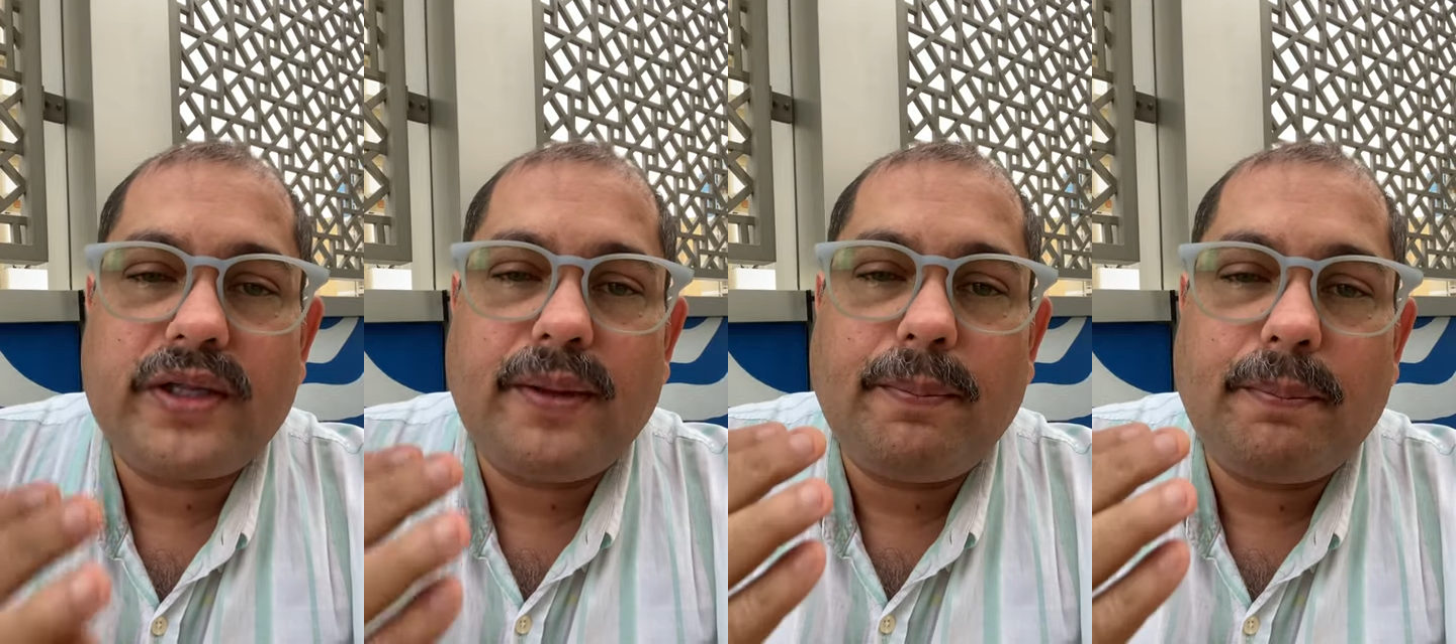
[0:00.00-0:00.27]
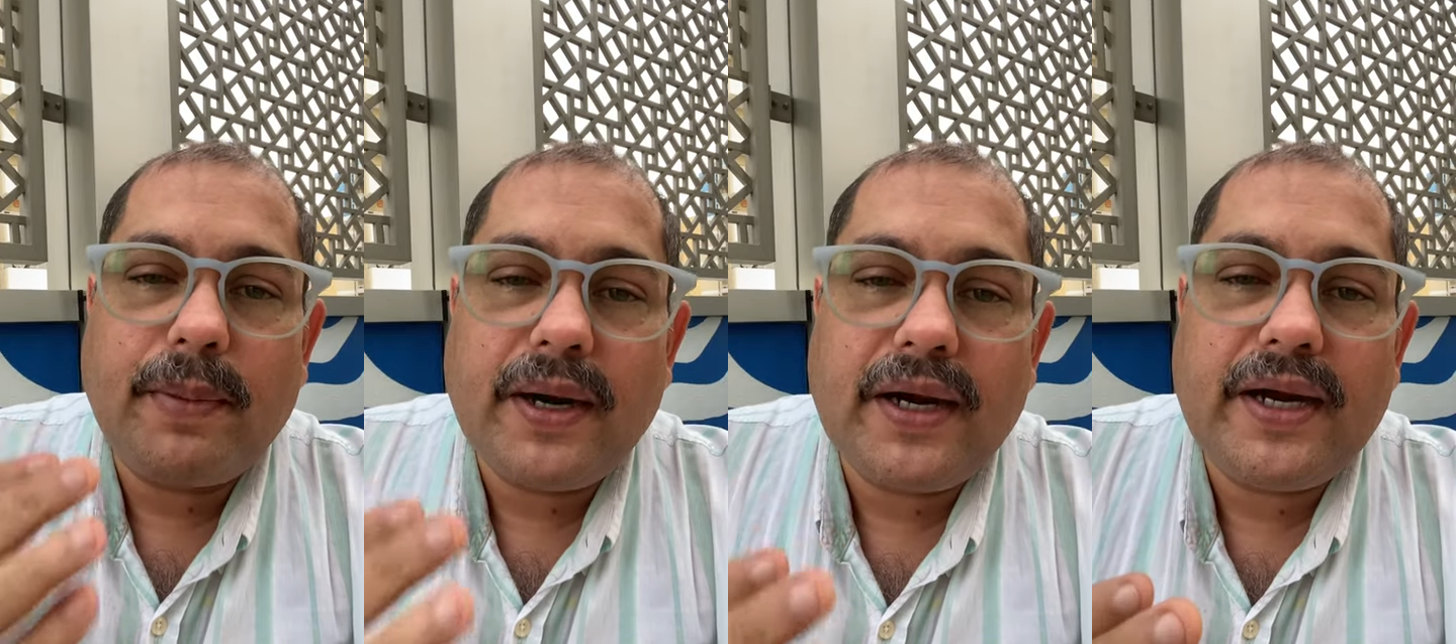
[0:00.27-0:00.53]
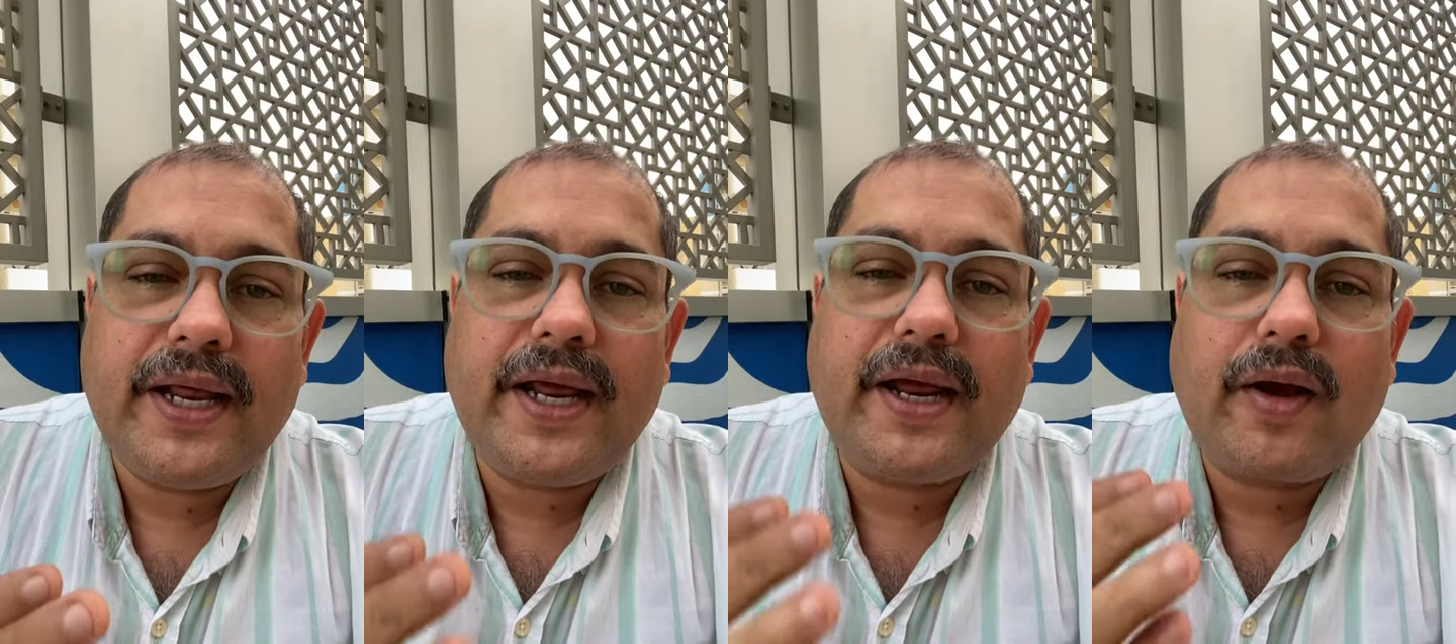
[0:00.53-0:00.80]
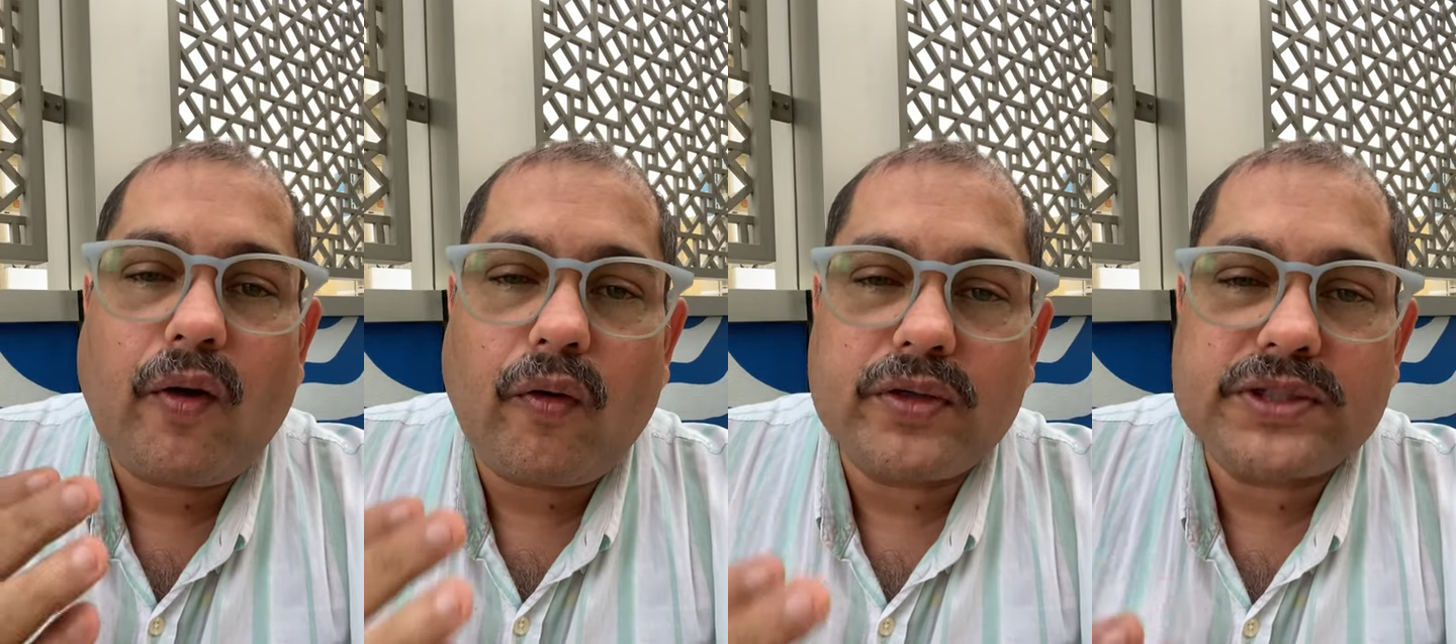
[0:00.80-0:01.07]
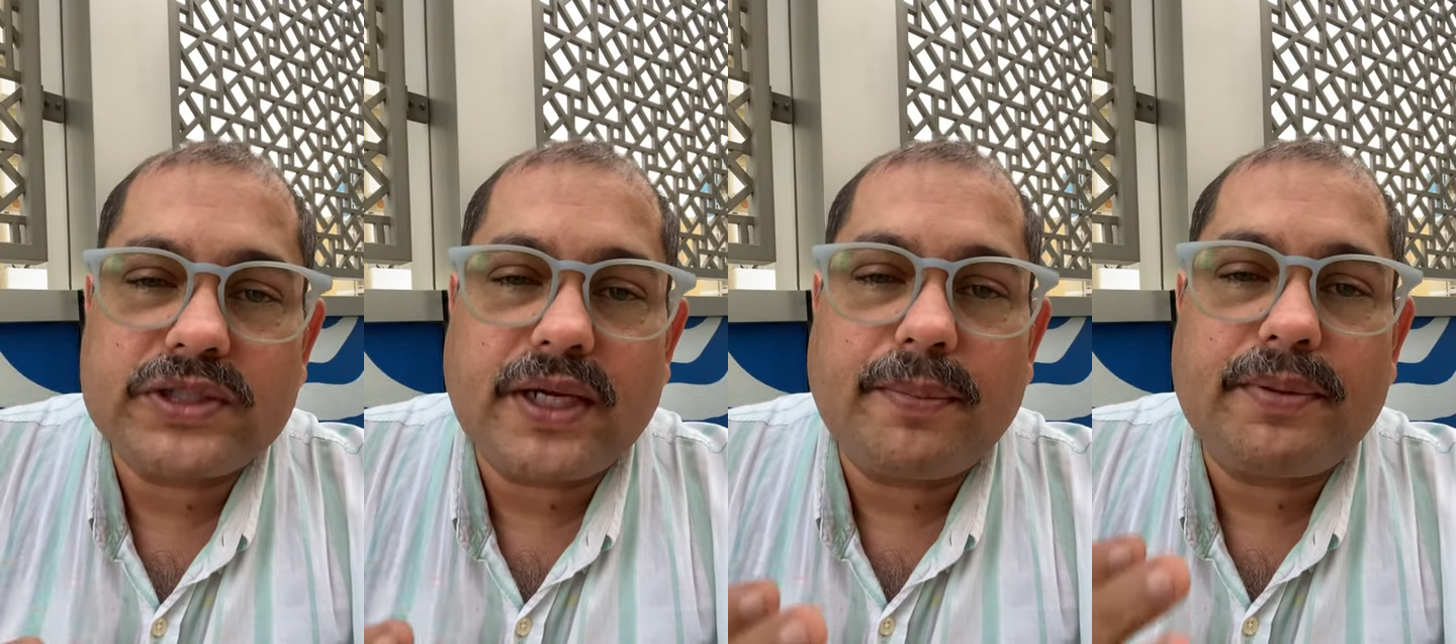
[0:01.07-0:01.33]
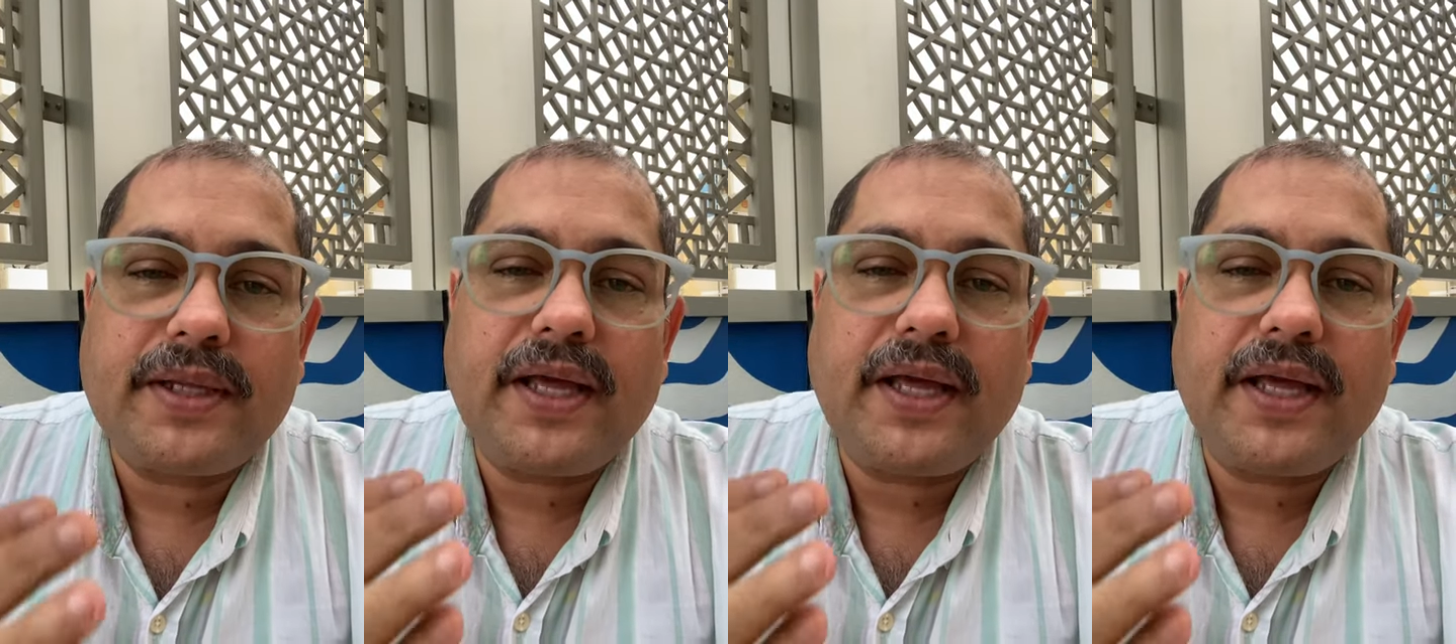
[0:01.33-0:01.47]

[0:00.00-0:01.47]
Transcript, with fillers: the building concept,